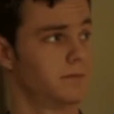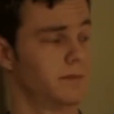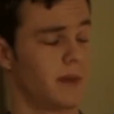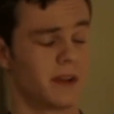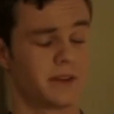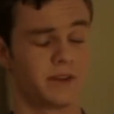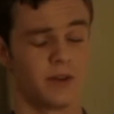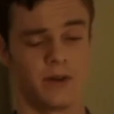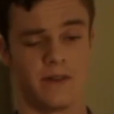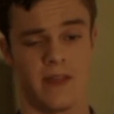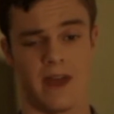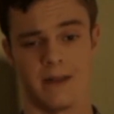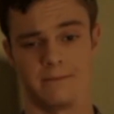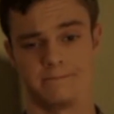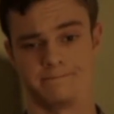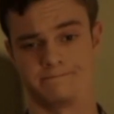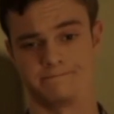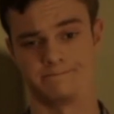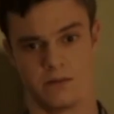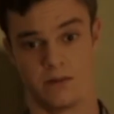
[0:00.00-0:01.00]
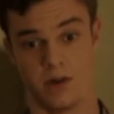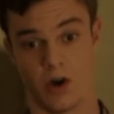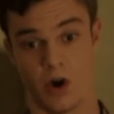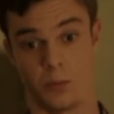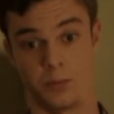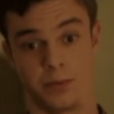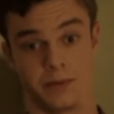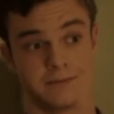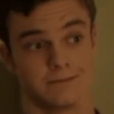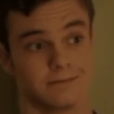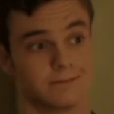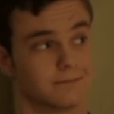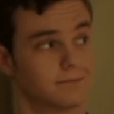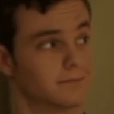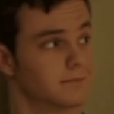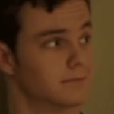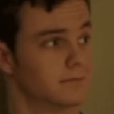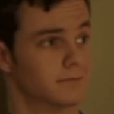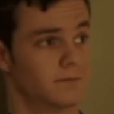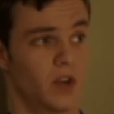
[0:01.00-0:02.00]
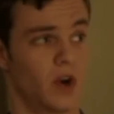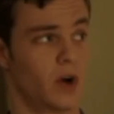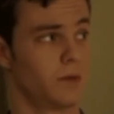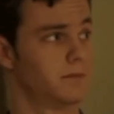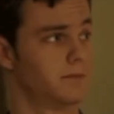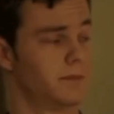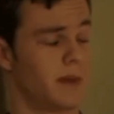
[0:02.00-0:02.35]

you don't get to enjoy your holidays when you're supposed to be,